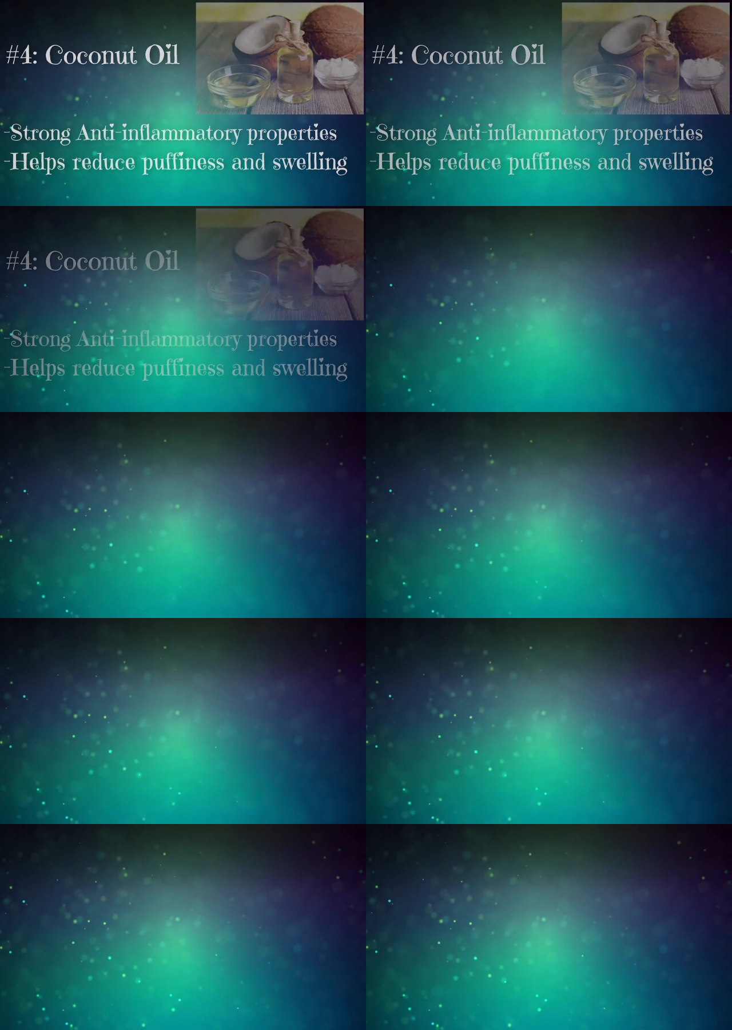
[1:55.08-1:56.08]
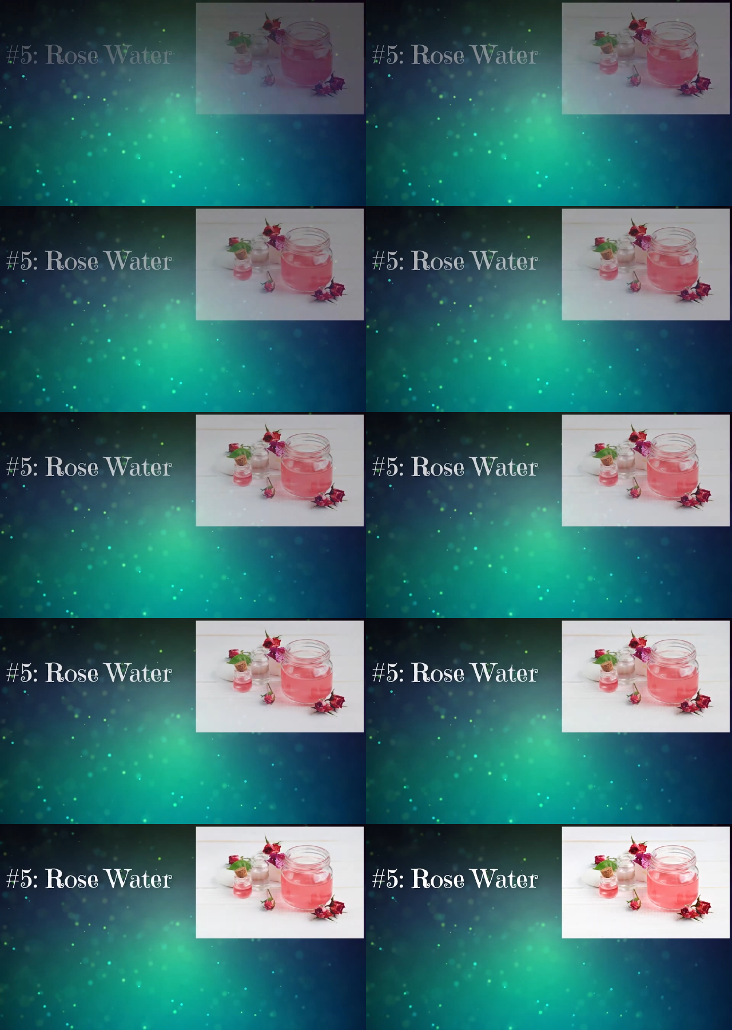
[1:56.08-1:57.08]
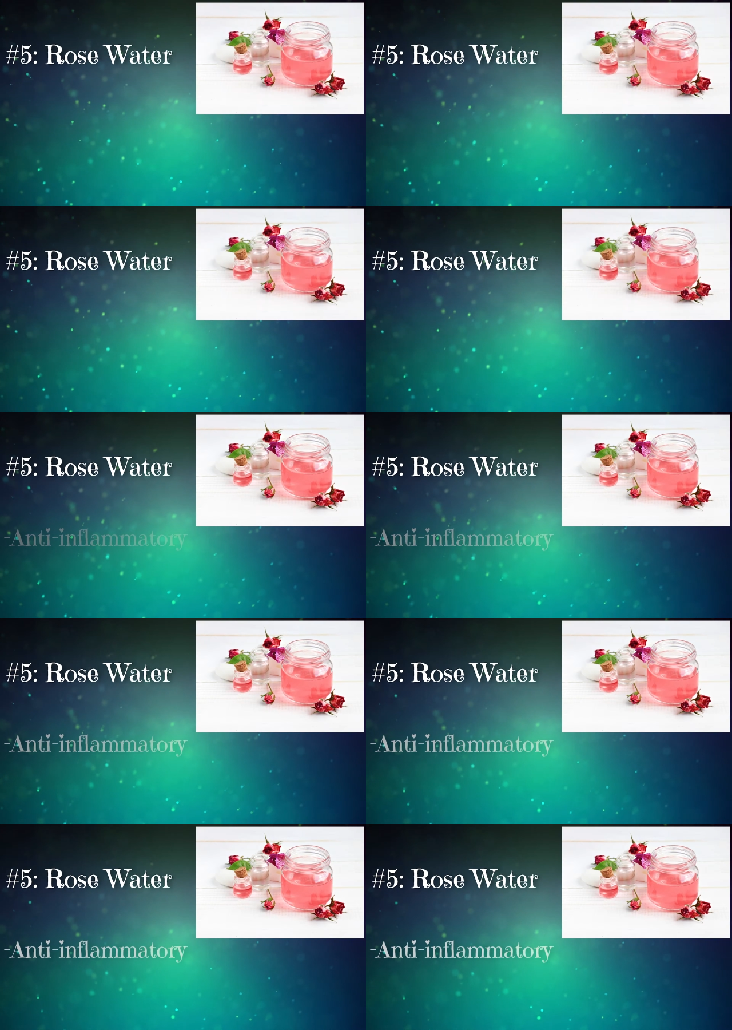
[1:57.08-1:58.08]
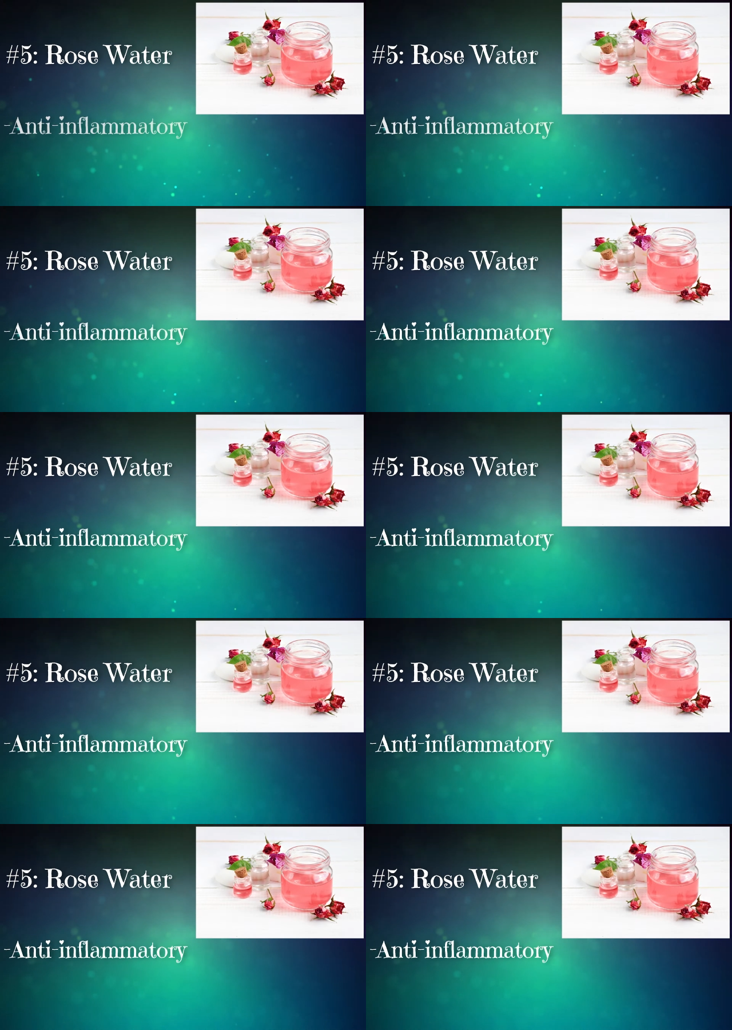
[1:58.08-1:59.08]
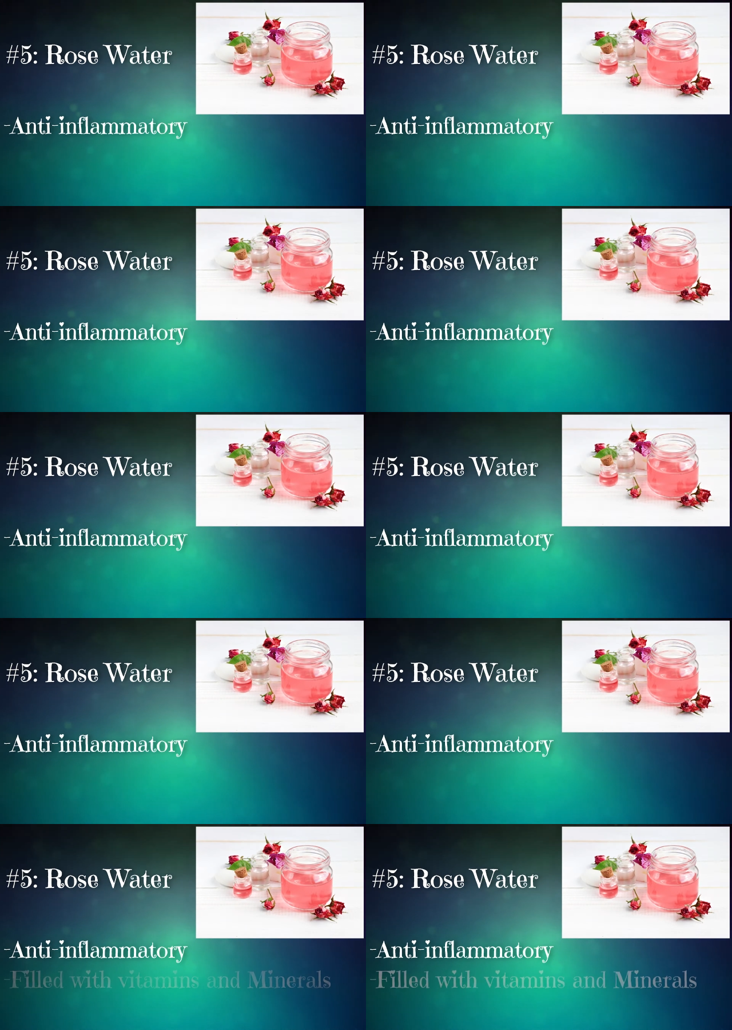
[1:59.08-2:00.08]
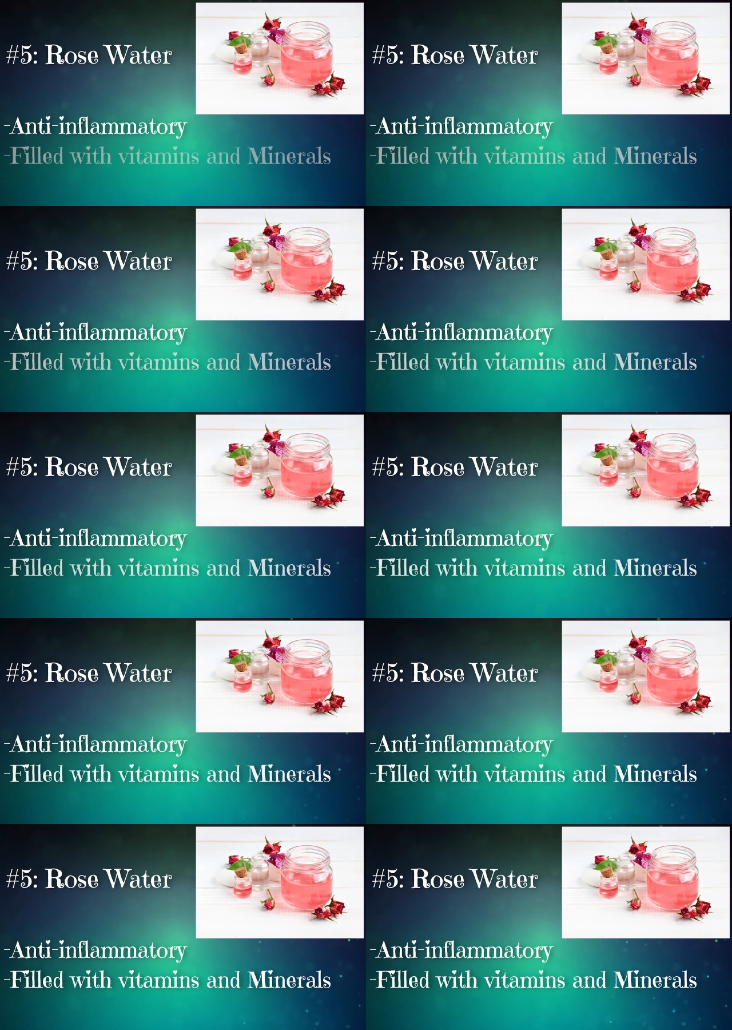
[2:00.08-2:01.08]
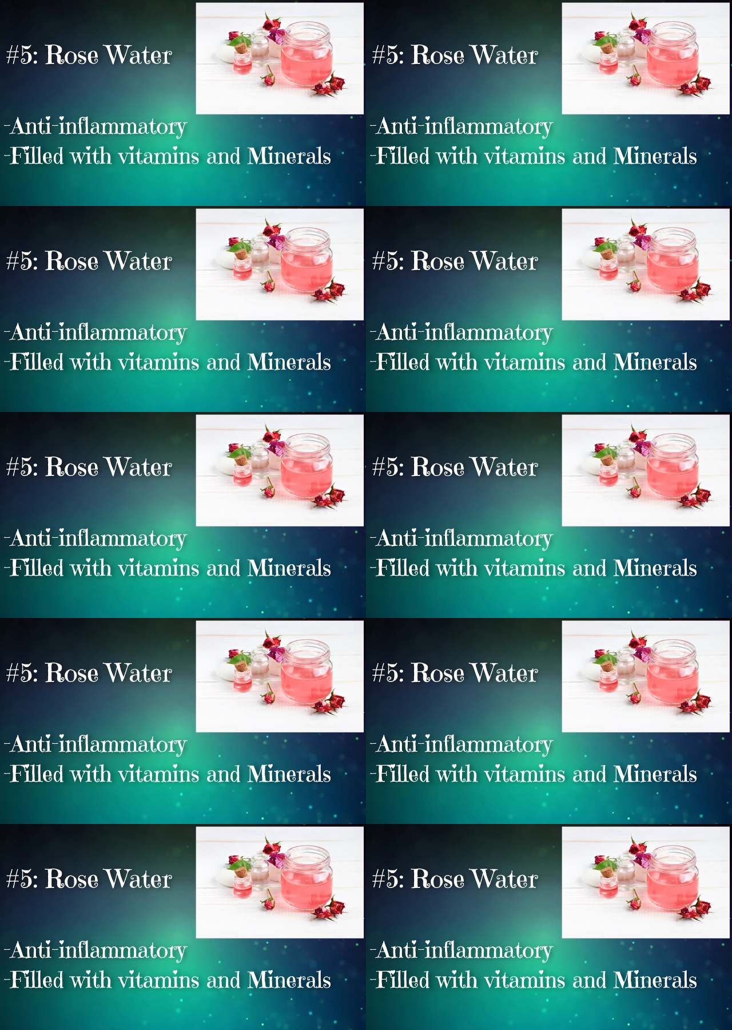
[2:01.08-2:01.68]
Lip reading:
Nobody's mouth can be seen.